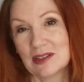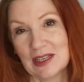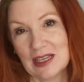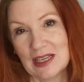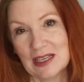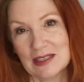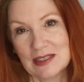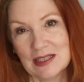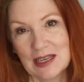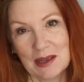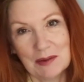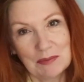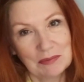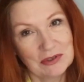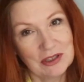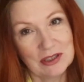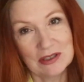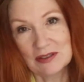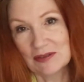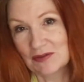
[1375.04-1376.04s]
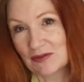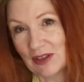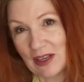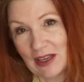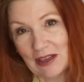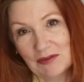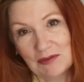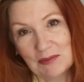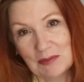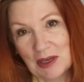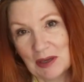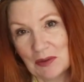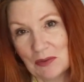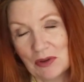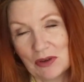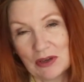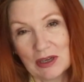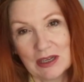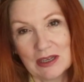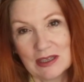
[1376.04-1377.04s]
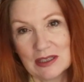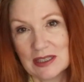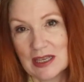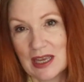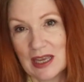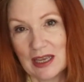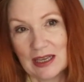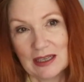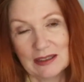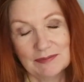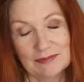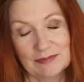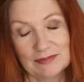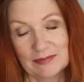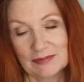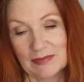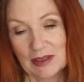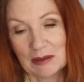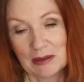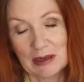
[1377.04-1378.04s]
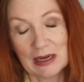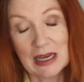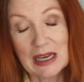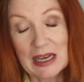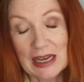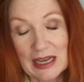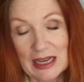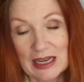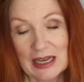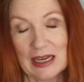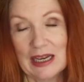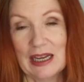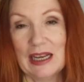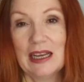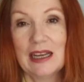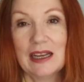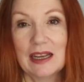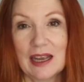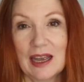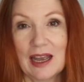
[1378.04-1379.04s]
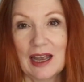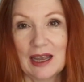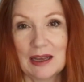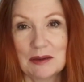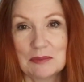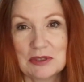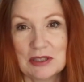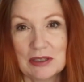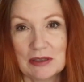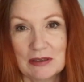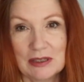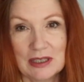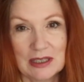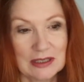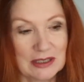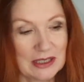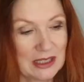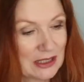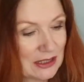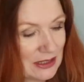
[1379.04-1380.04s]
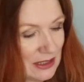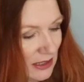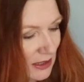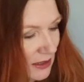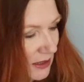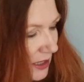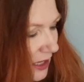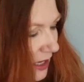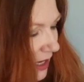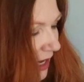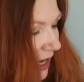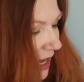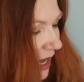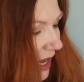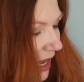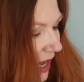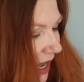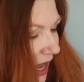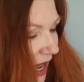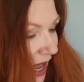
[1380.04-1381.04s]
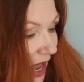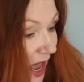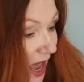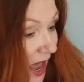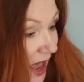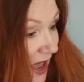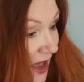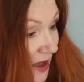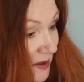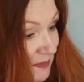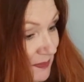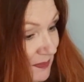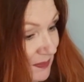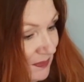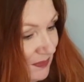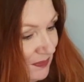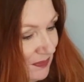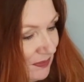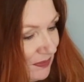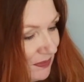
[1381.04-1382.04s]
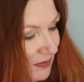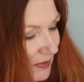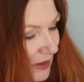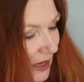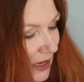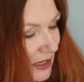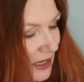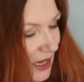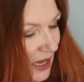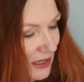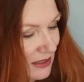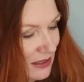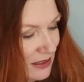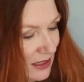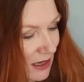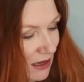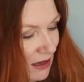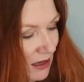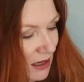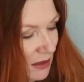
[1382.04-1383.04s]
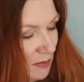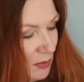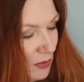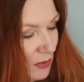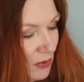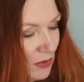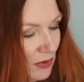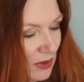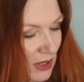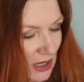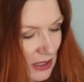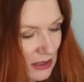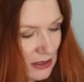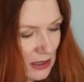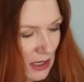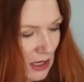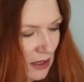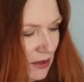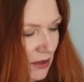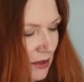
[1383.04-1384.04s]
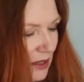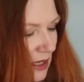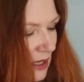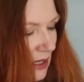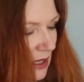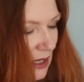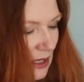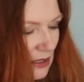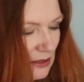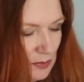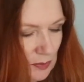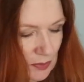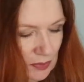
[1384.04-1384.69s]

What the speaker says: this. Yeah, just forgive me. What can I say? I'm clearly absolutely addicted. I bought this. I think it's